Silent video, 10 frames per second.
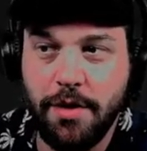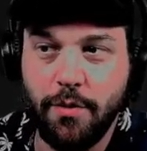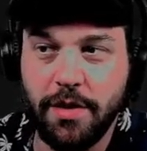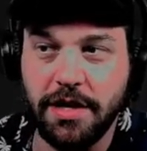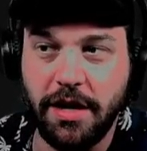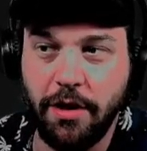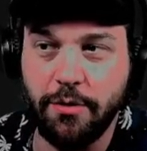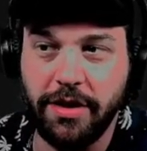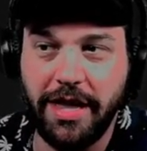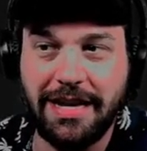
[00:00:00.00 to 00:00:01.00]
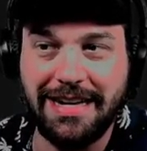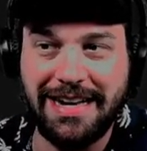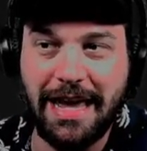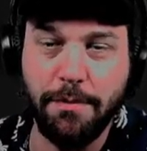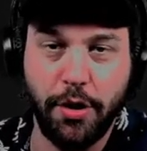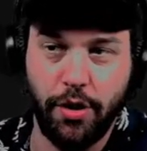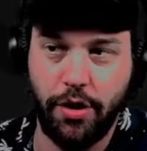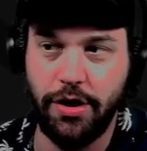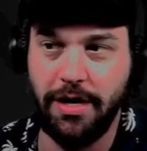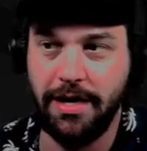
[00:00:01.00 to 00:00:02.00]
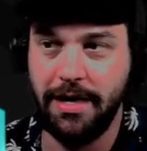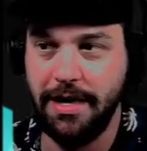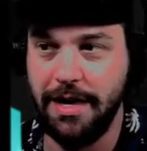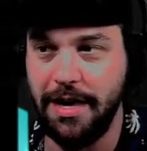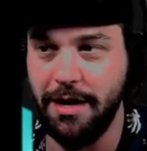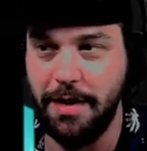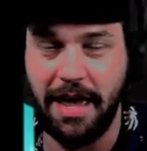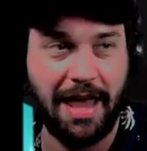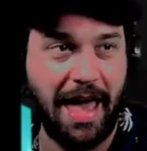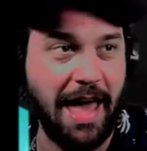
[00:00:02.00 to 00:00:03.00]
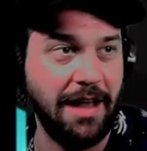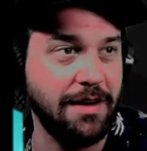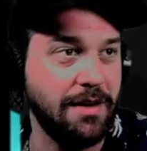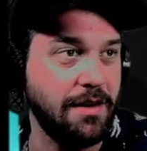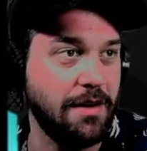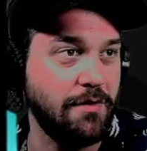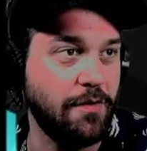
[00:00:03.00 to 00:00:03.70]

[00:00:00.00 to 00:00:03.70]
with an unrelated neighborhood in Manhattan?